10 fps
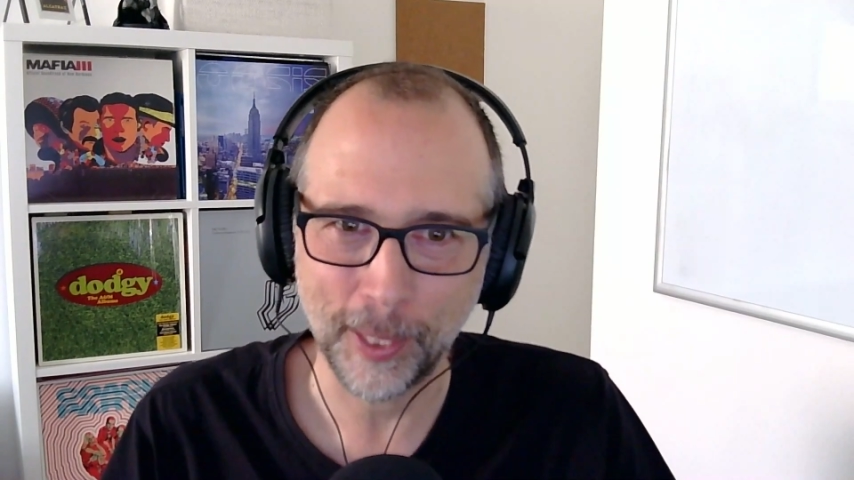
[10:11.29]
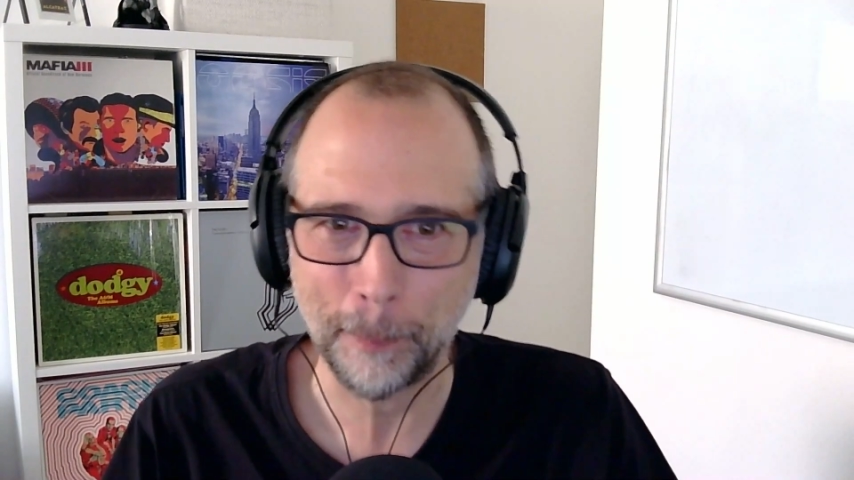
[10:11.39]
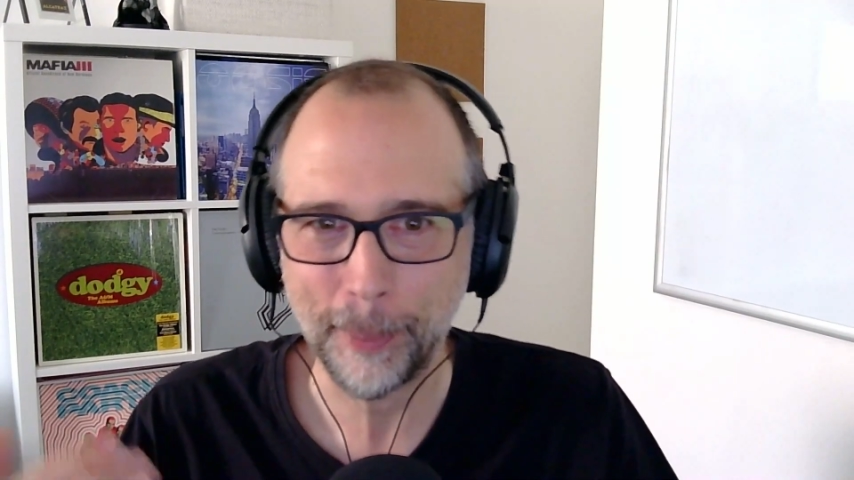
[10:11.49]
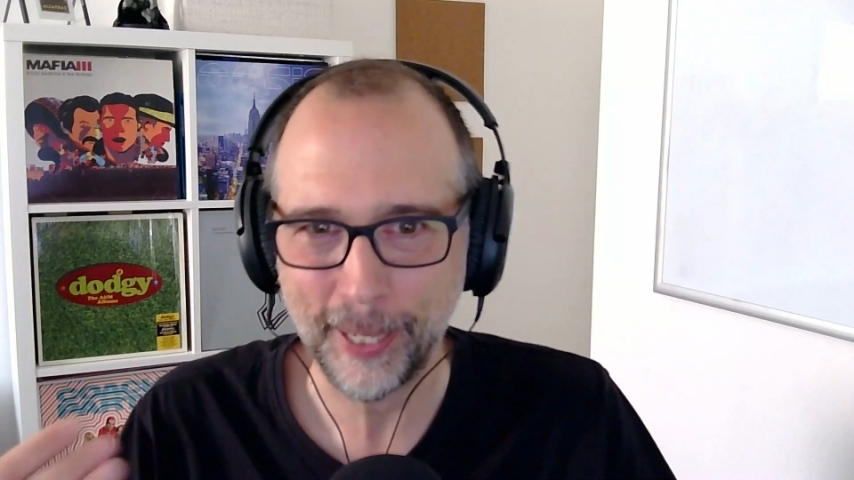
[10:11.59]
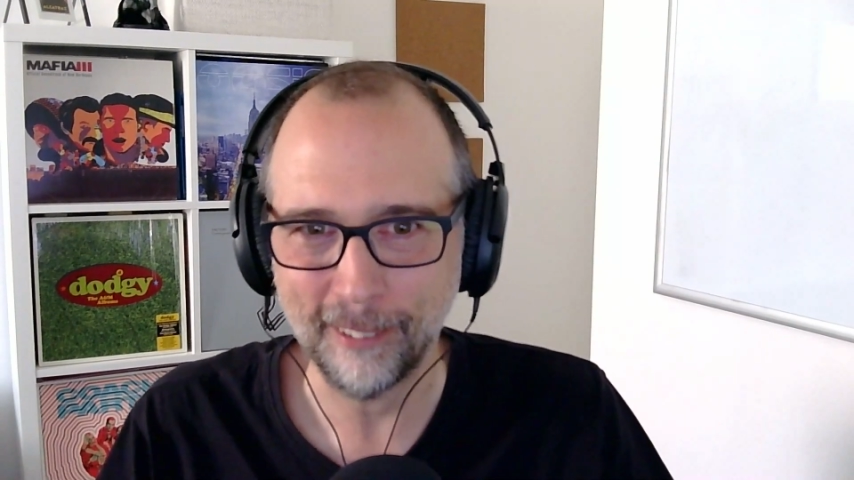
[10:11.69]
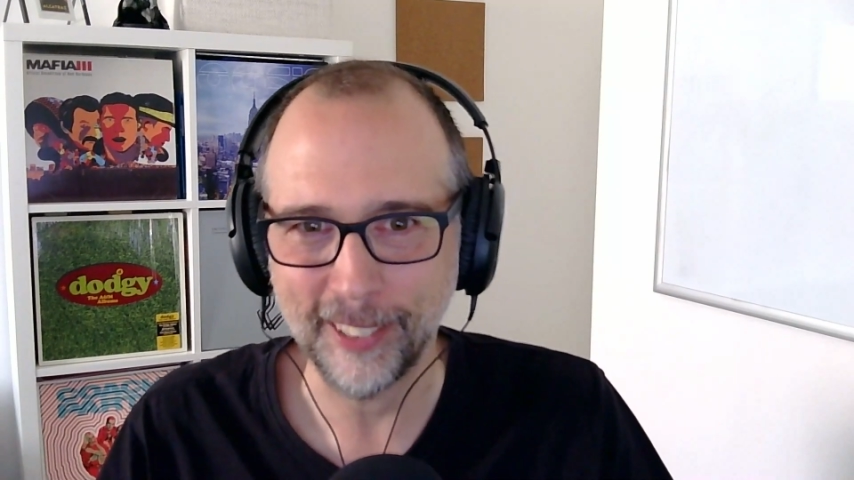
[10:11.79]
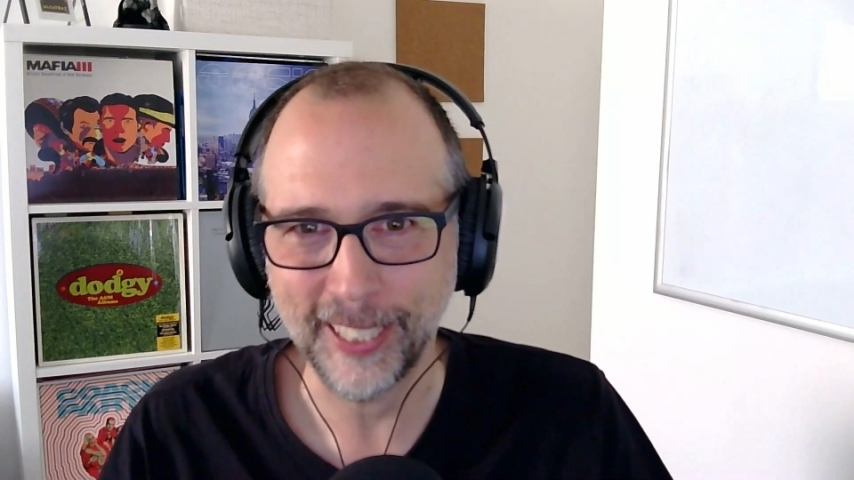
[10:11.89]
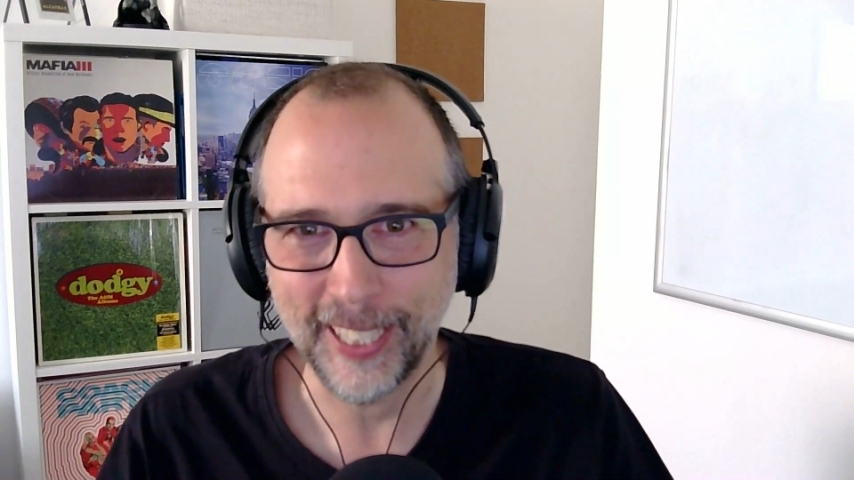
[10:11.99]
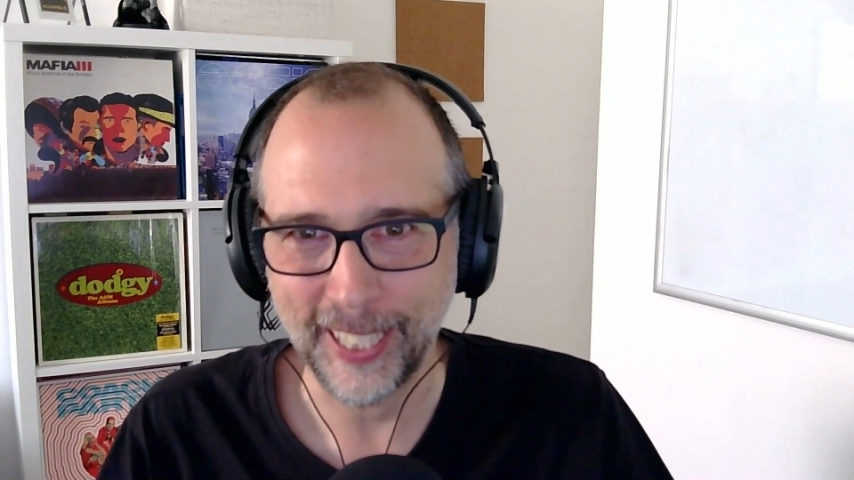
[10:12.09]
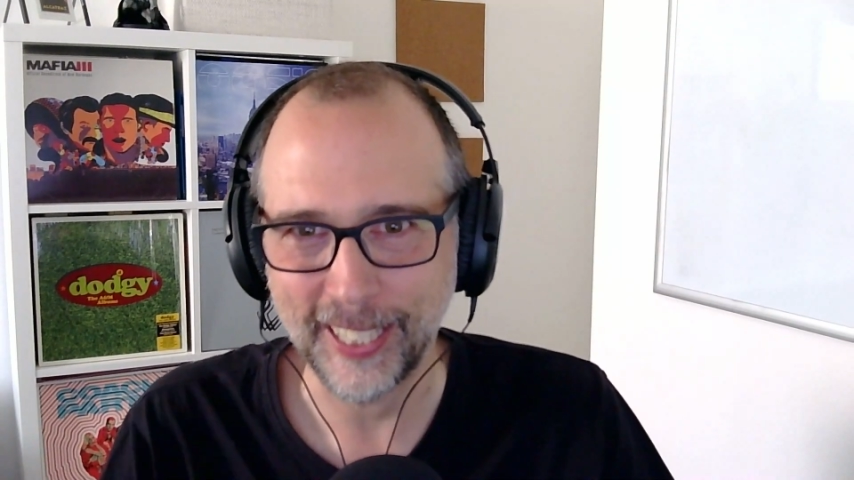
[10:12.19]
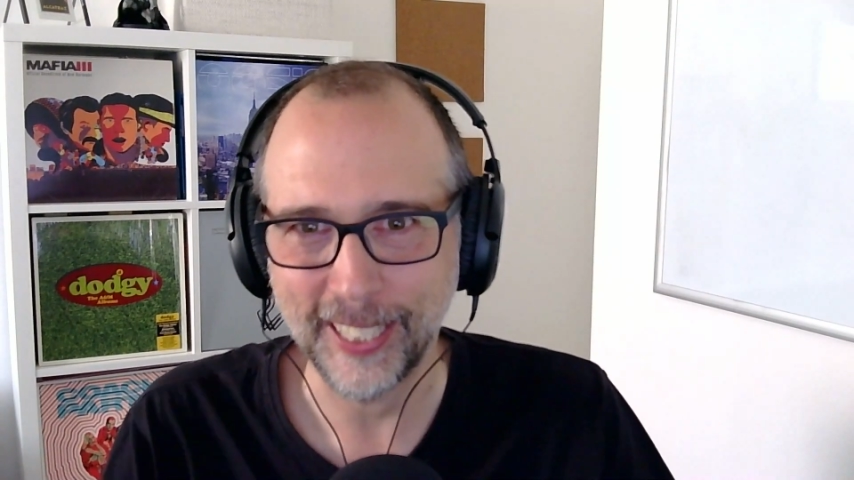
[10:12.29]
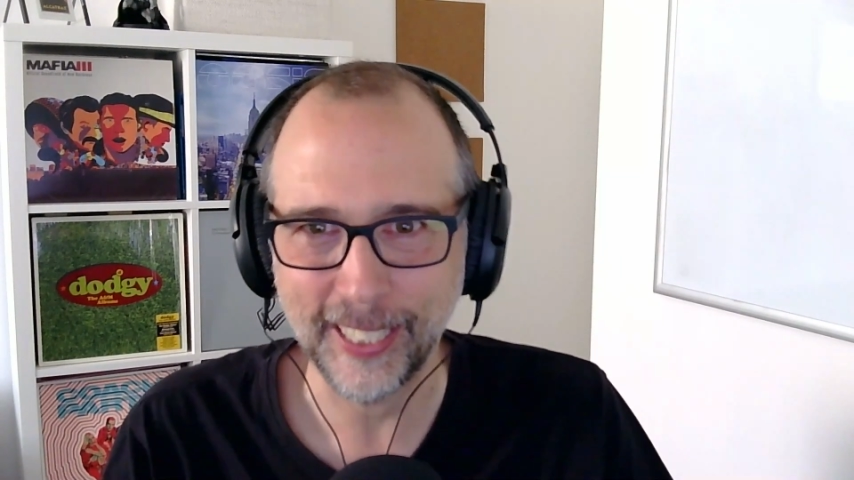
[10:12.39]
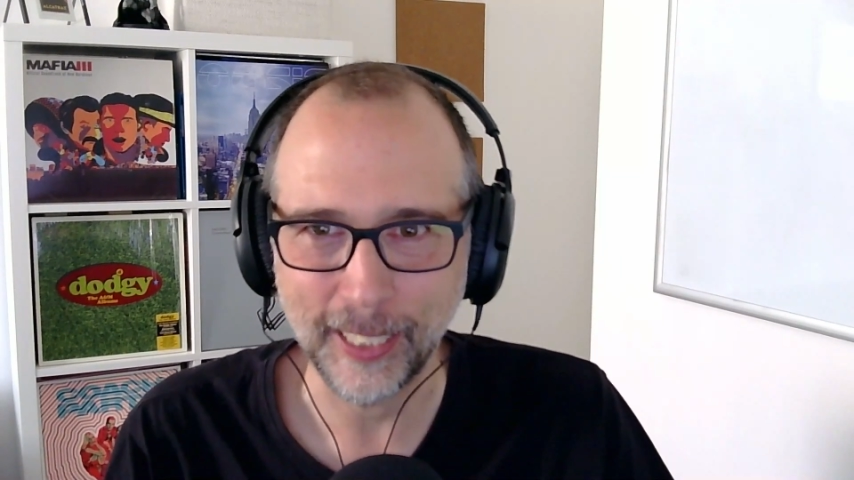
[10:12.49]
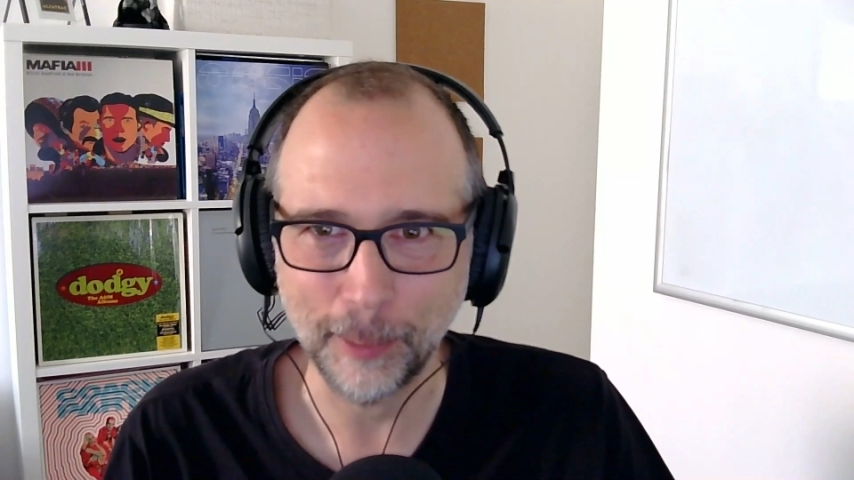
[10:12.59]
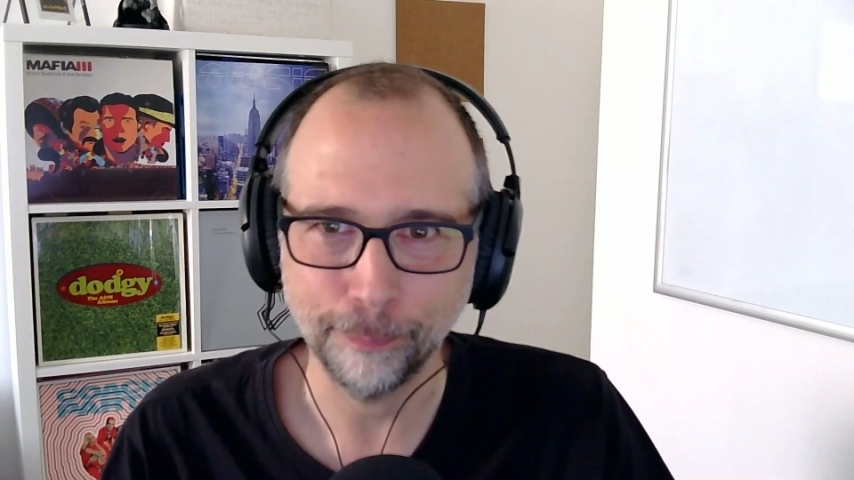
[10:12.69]
appearing in the
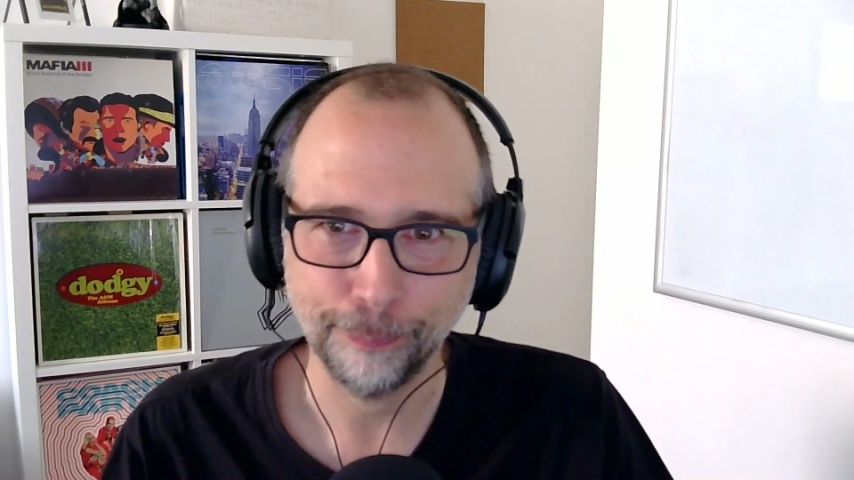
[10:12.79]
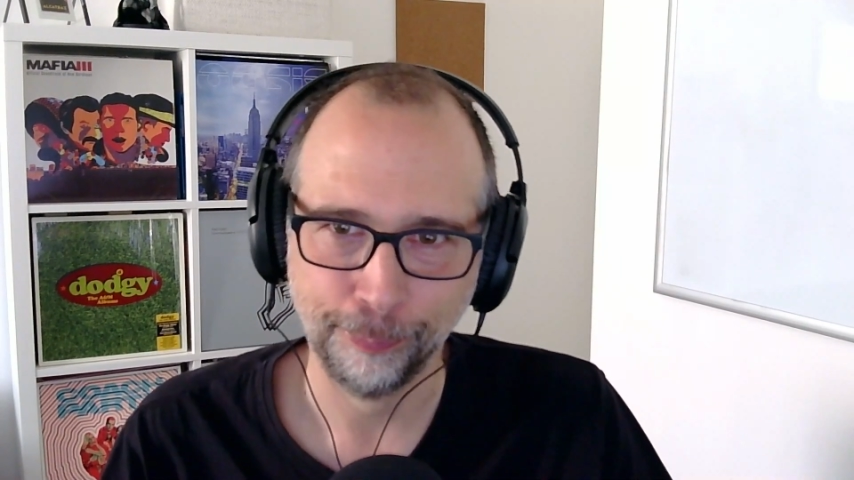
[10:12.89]
game.